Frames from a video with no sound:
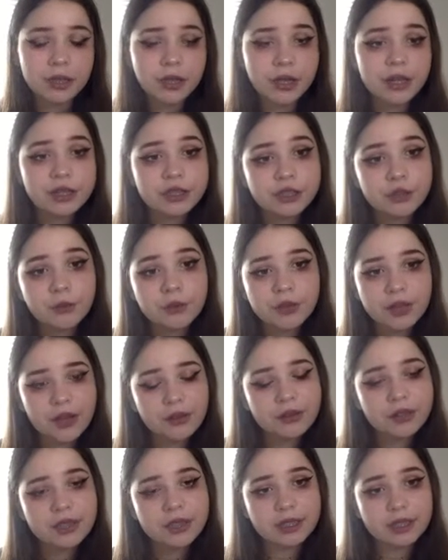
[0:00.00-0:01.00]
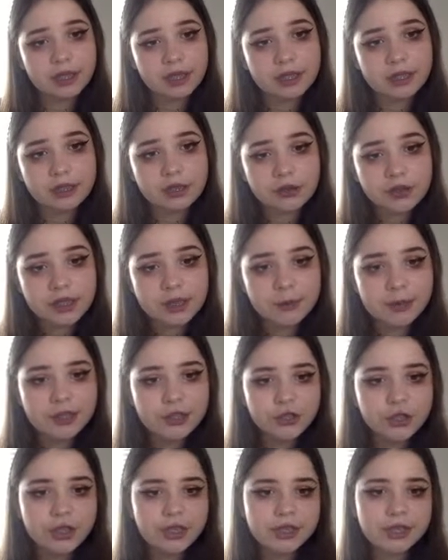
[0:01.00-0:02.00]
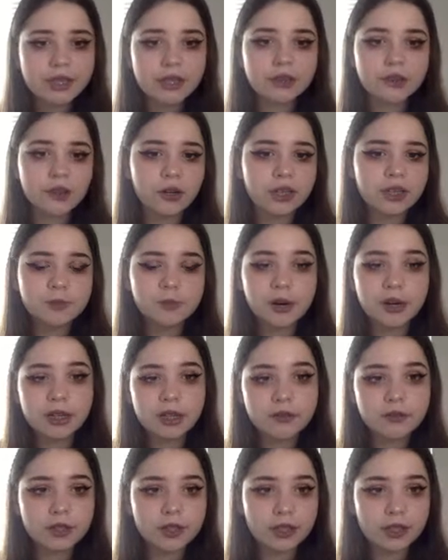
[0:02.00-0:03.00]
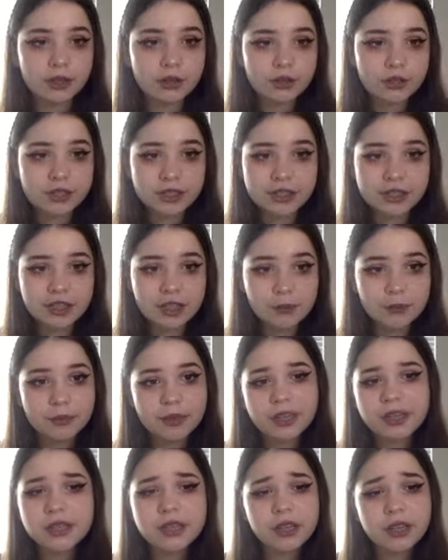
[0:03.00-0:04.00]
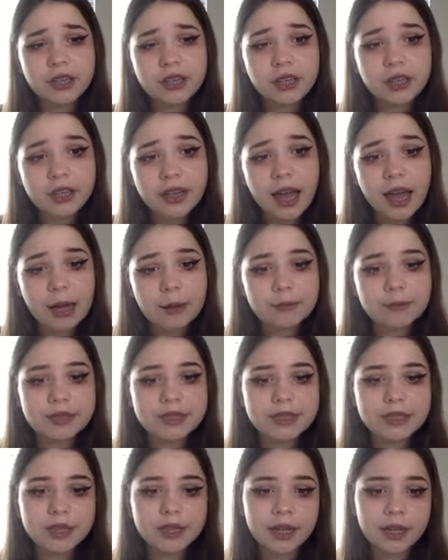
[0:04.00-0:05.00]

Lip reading: So without this keystone species, a large part of the ecosystem, it's gonna collapse.